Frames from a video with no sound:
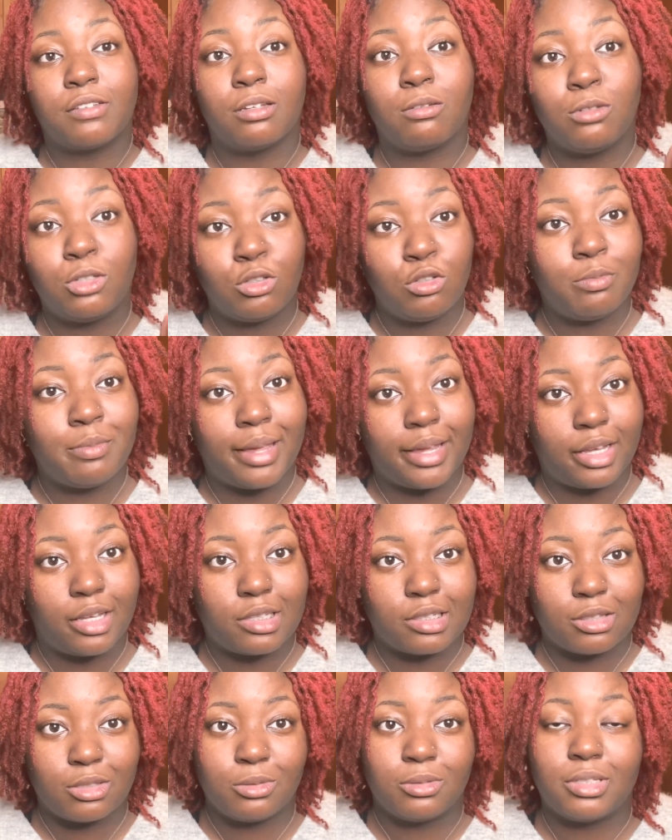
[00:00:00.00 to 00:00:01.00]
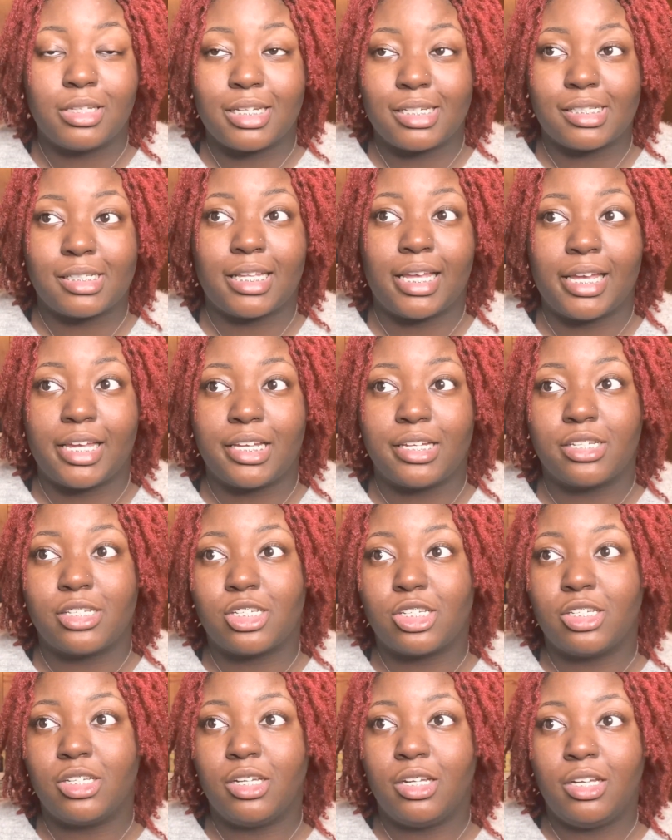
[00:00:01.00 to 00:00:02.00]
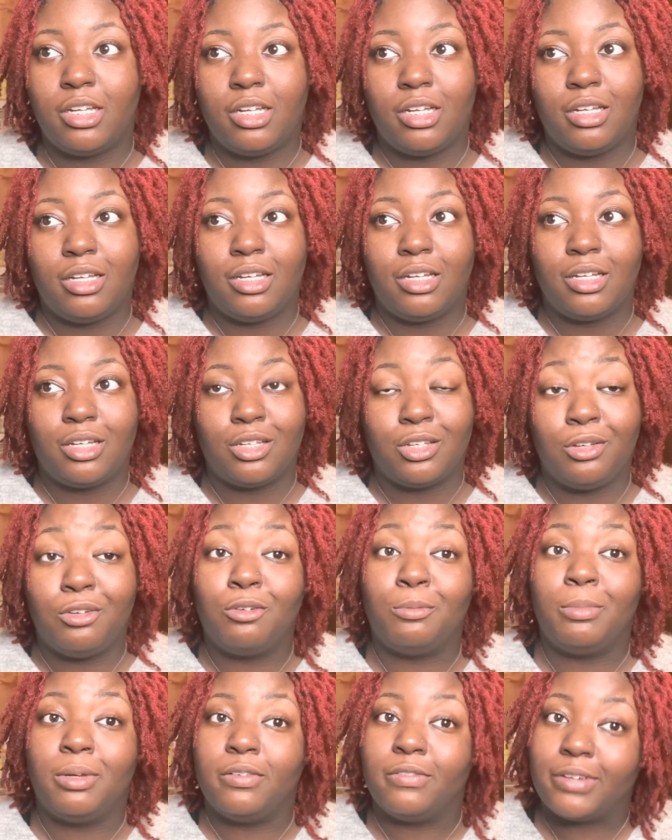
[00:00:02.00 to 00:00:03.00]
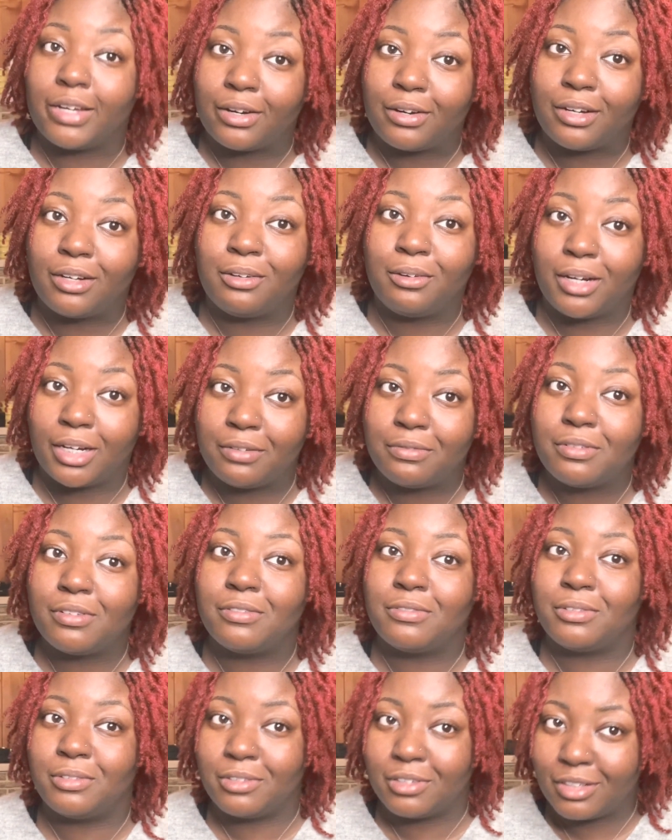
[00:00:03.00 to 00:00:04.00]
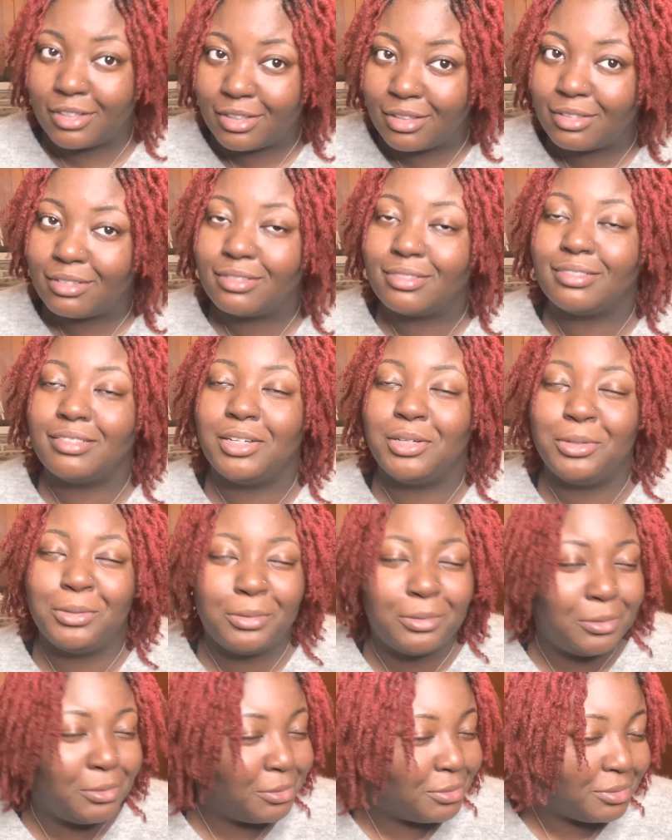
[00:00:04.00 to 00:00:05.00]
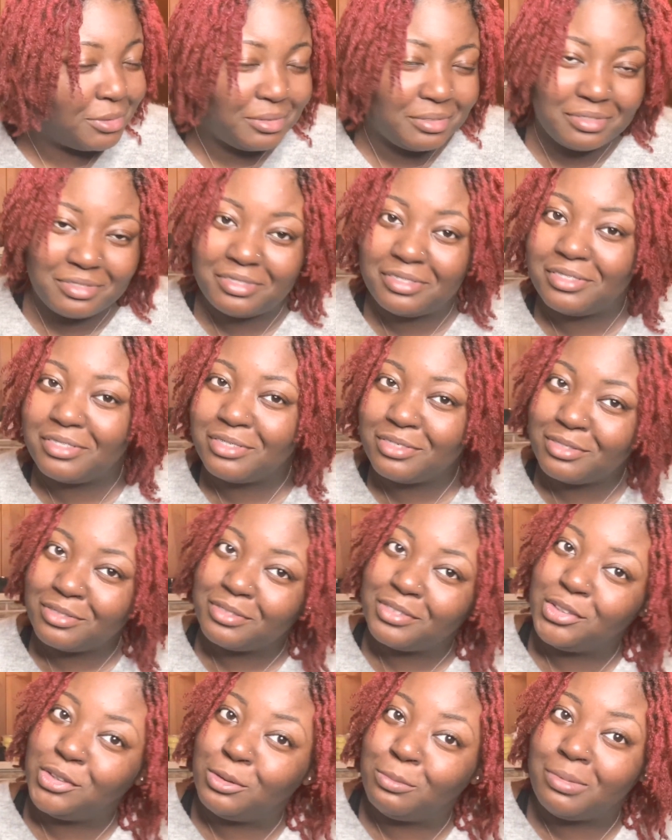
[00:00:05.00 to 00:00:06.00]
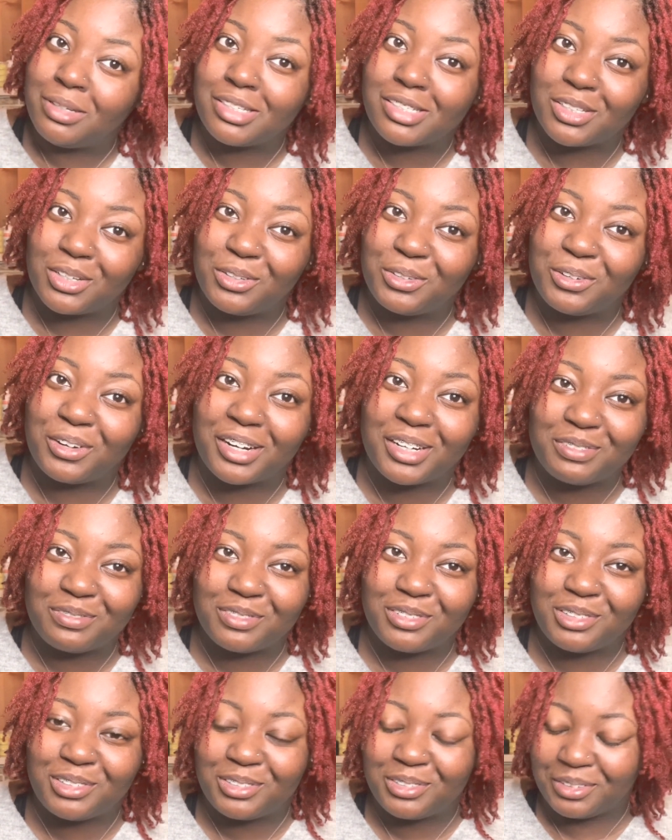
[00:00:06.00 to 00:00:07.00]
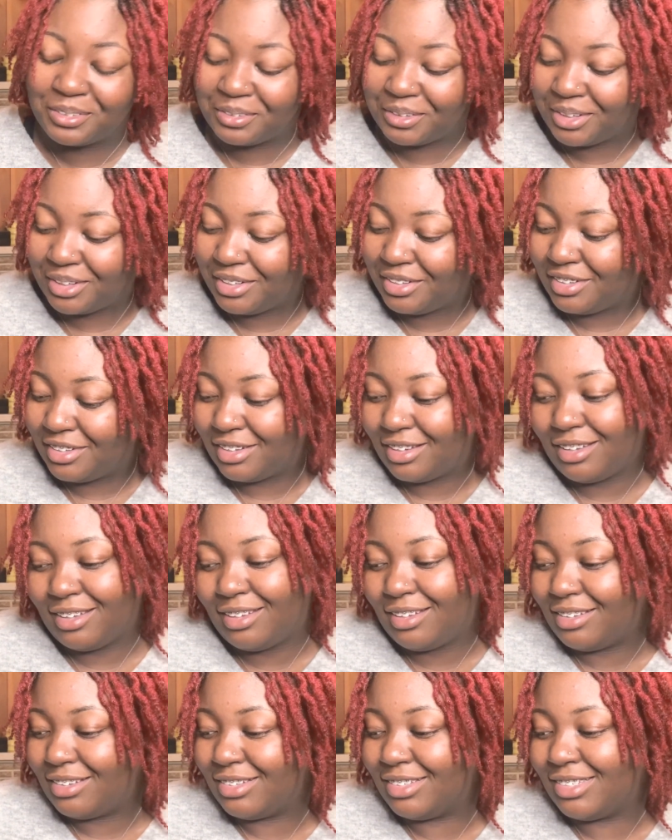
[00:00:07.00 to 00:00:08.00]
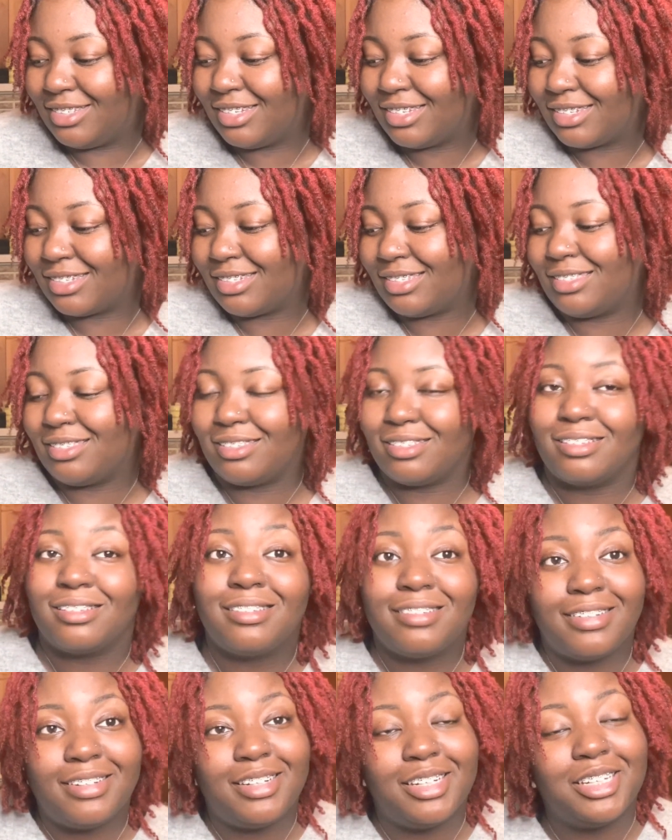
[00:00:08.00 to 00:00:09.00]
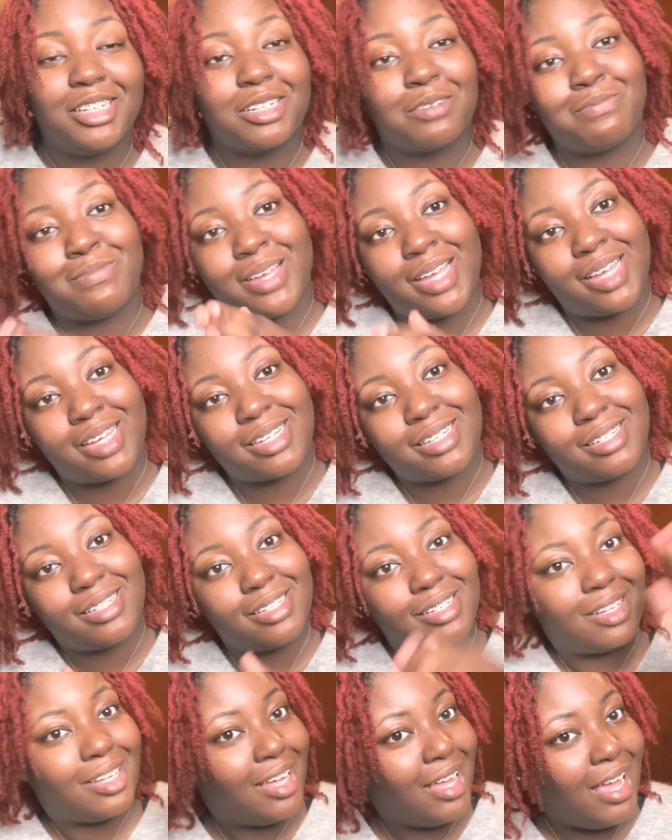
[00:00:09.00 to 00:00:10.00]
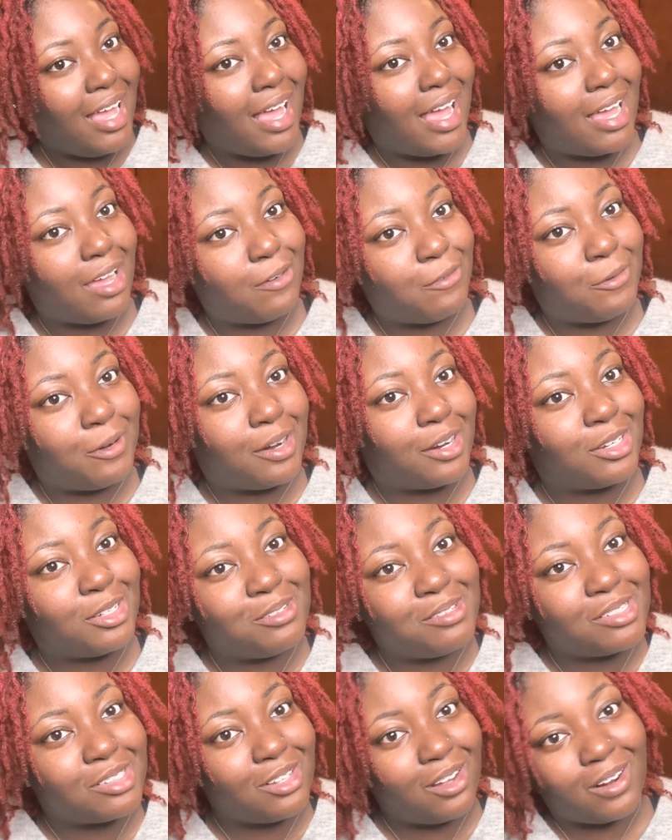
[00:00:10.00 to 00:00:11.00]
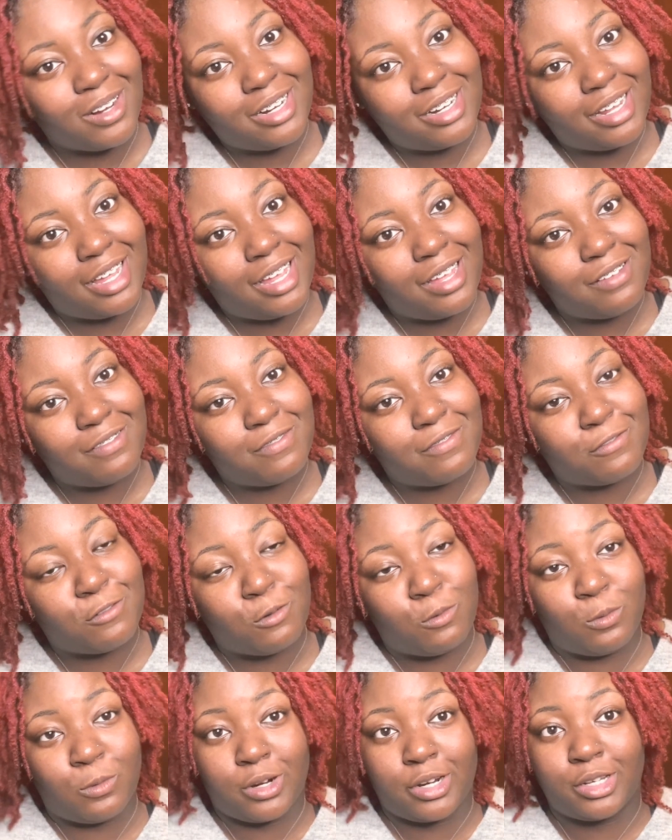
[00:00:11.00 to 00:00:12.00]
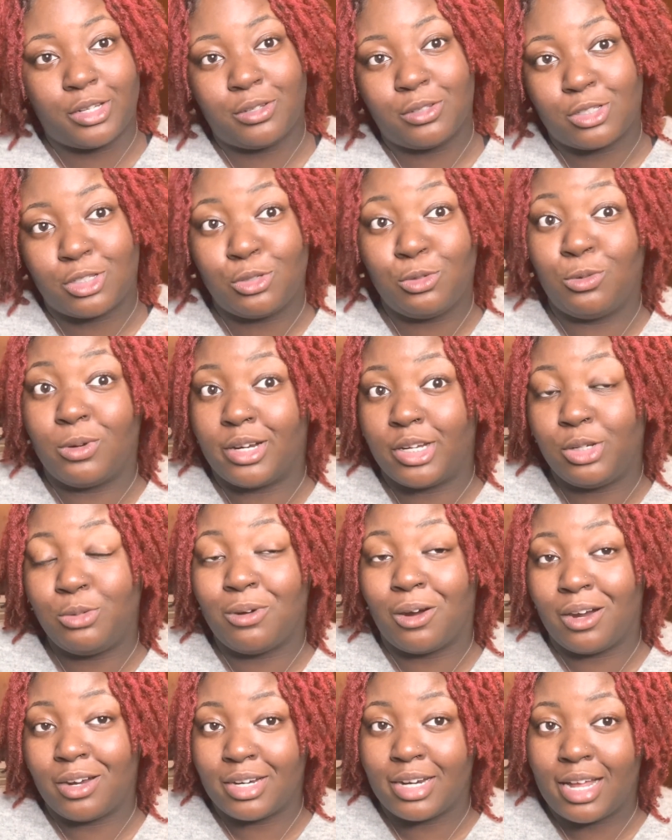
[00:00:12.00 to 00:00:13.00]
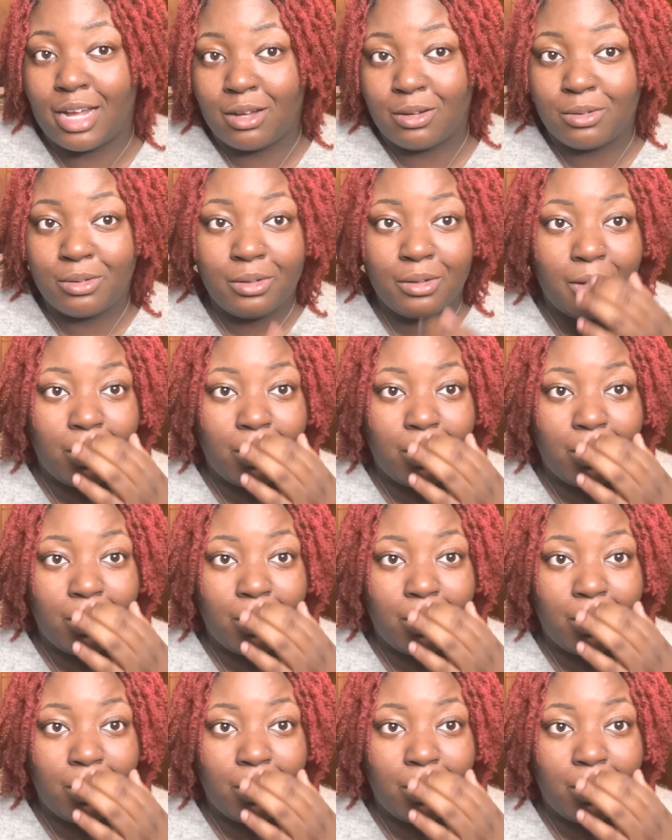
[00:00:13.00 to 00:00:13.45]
you do make it through that stage, you'll be very grateful for it. Ooh, you'll be so grateful just to look back at where you started at, from where you are now.